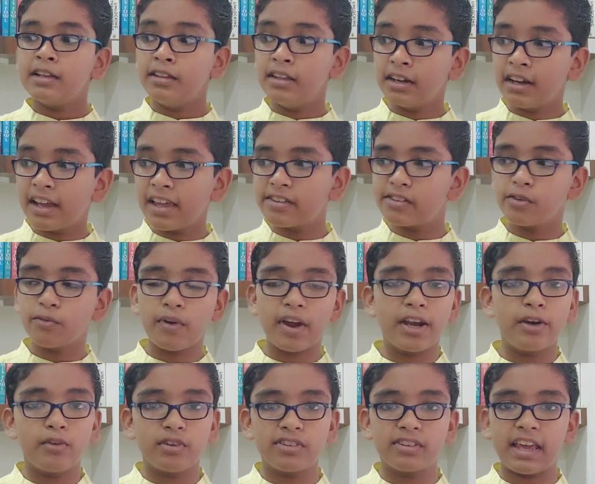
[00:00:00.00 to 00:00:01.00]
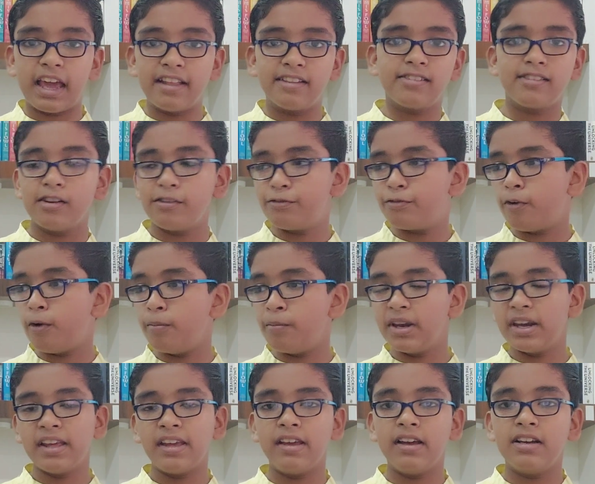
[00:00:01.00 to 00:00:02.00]
The reason why it was cancelled for
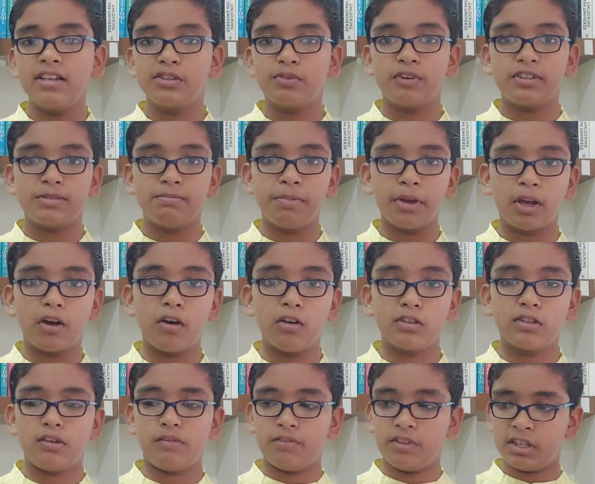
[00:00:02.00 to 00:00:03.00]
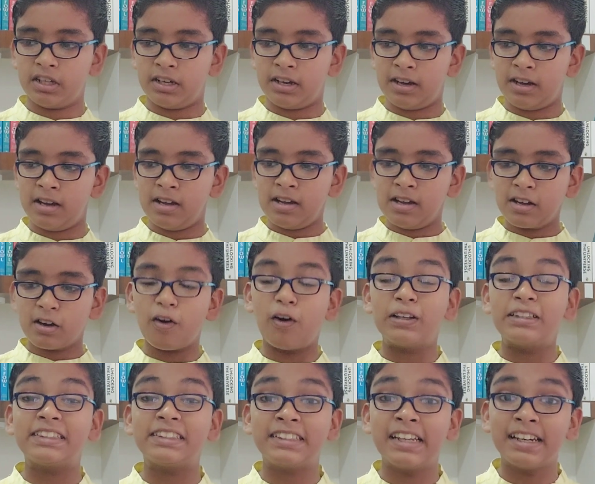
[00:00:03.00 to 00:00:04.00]
many years was because of the
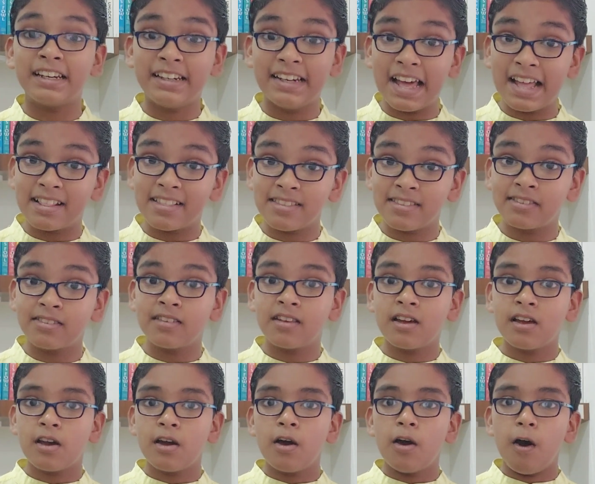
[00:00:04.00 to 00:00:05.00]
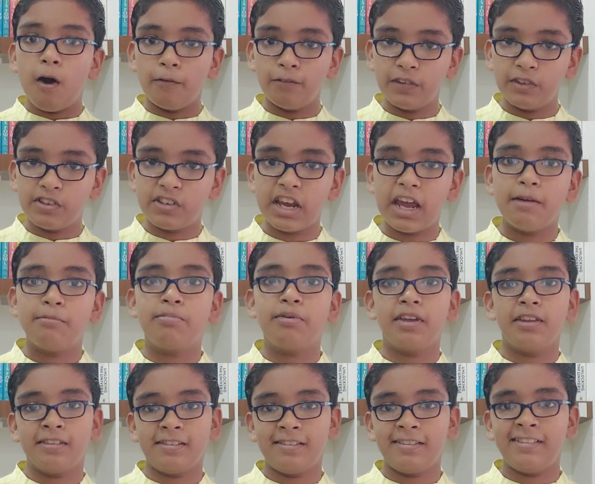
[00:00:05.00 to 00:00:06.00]
constant deaths of the
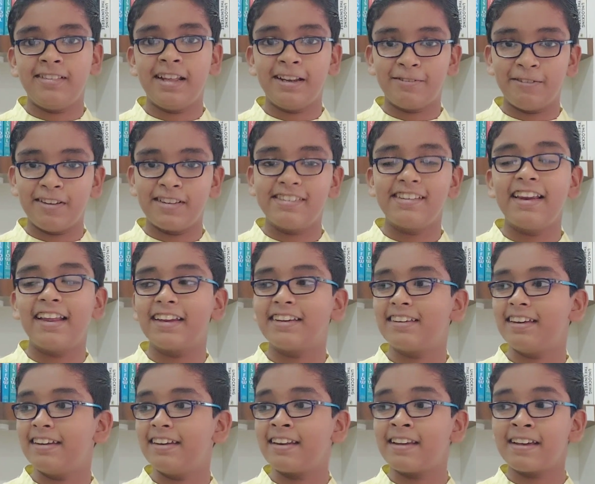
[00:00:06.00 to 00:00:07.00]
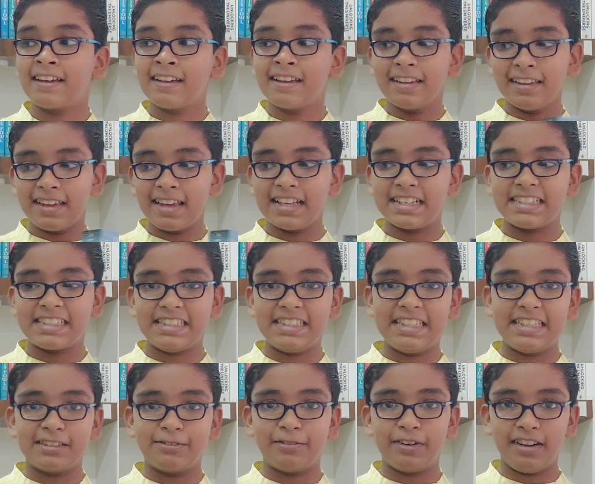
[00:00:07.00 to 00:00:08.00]
champions that were selected. Yes,
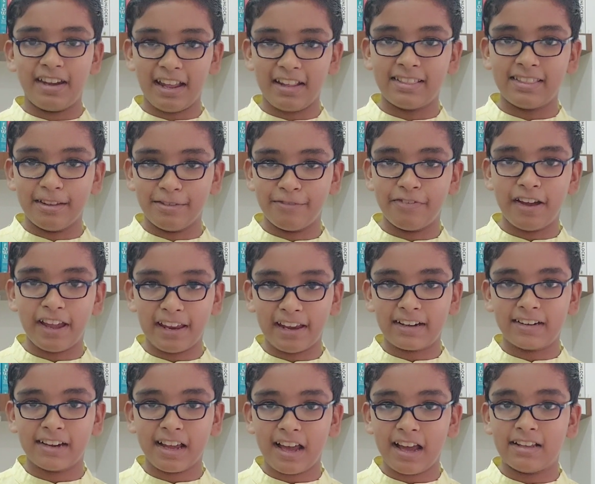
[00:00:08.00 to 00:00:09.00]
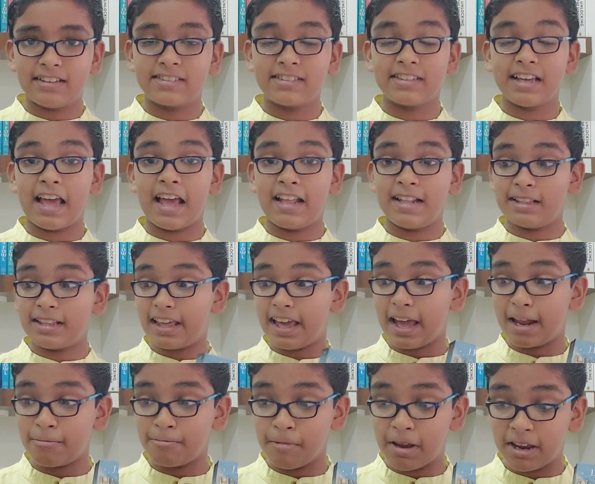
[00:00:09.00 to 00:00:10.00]
these were death-defying tasks, and
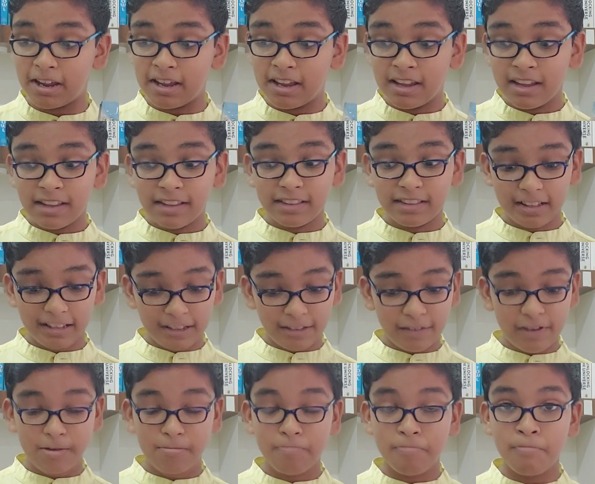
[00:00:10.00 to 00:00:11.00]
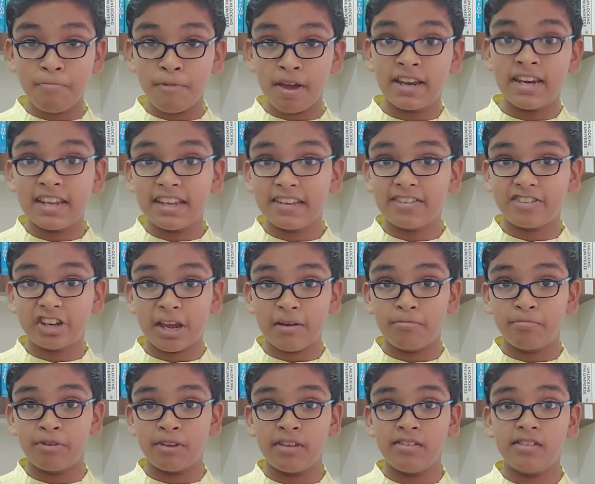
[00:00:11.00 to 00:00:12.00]
there were many
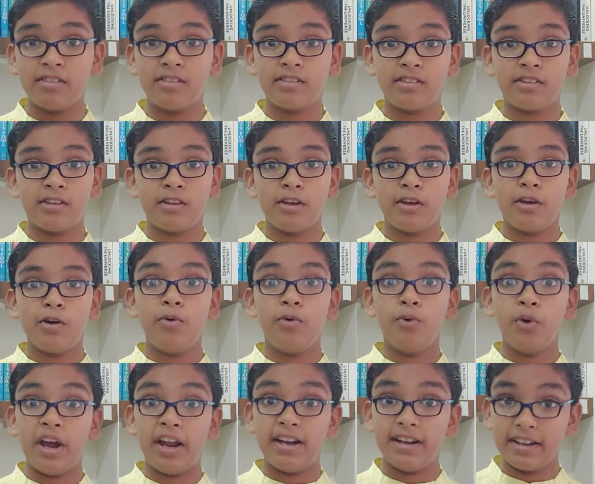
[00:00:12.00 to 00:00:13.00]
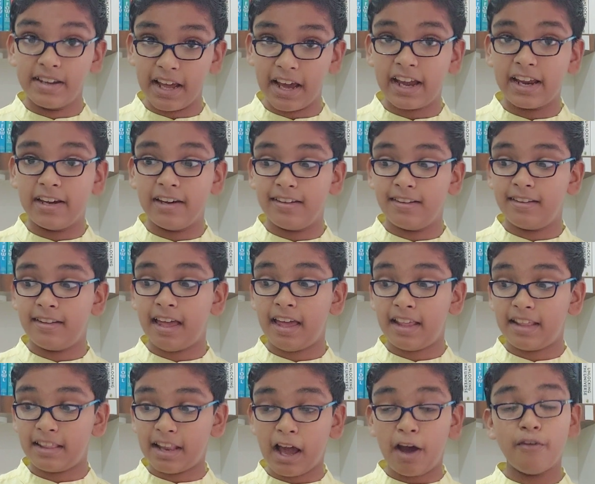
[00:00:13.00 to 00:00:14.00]
champions who had died.
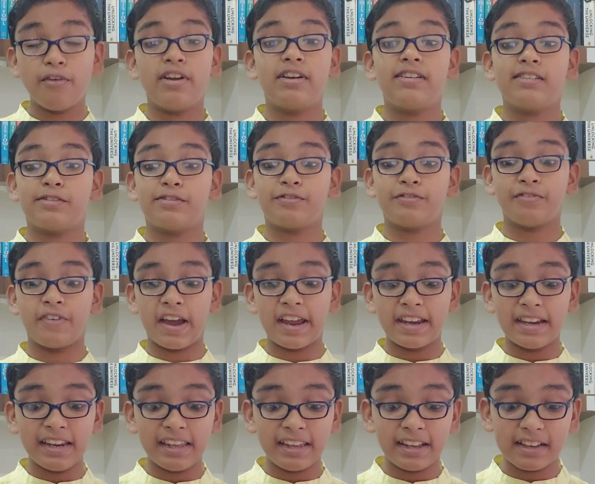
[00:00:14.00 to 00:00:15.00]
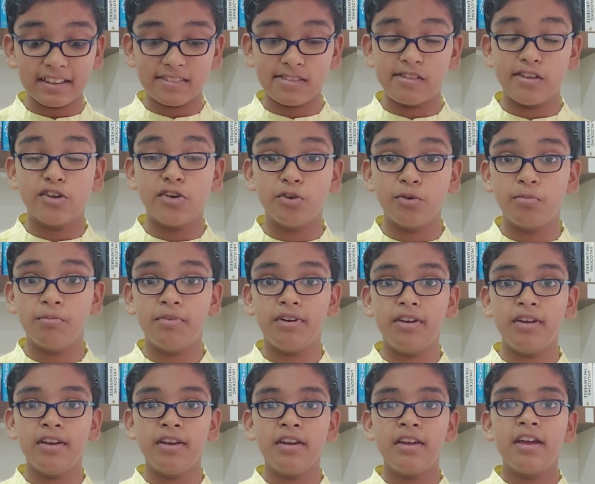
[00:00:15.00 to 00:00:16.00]
And now it is finally
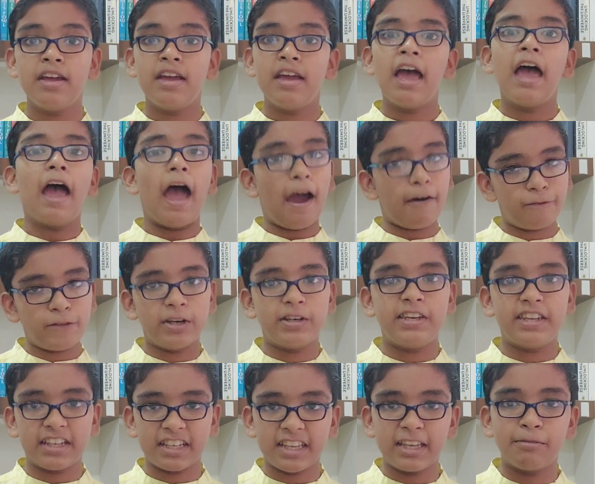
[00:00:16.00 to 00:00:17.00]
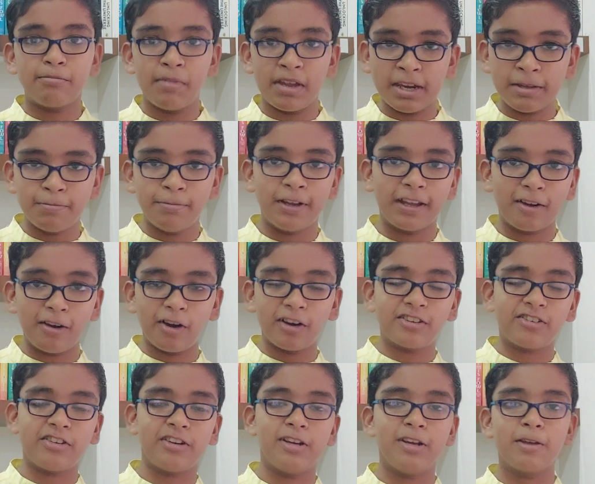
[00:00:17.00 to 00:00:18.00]
resumed, after taking many
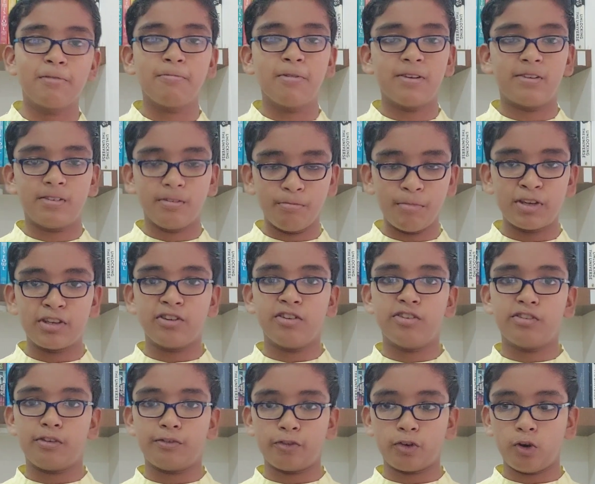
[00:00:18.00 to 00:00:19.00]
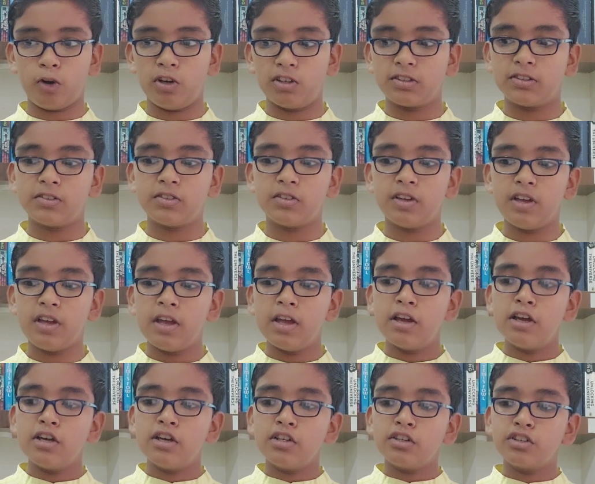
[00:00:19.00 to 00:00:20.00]
precautionary measures, of course.
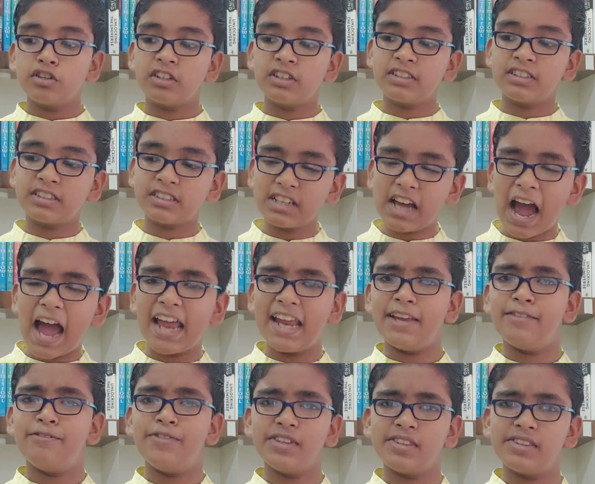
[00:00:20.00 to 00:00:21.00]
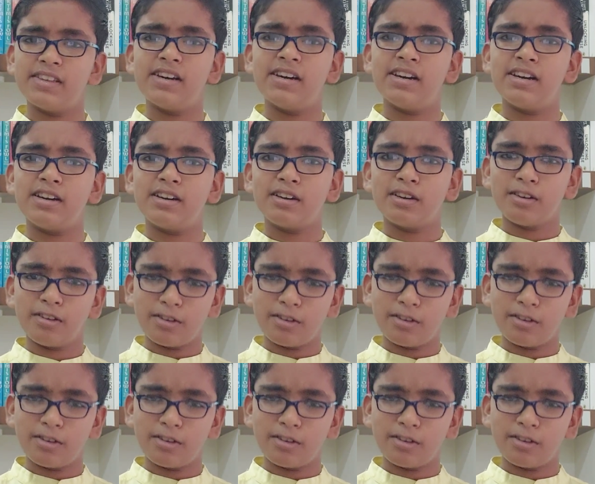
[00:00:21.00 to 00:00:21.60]
So this Triwizard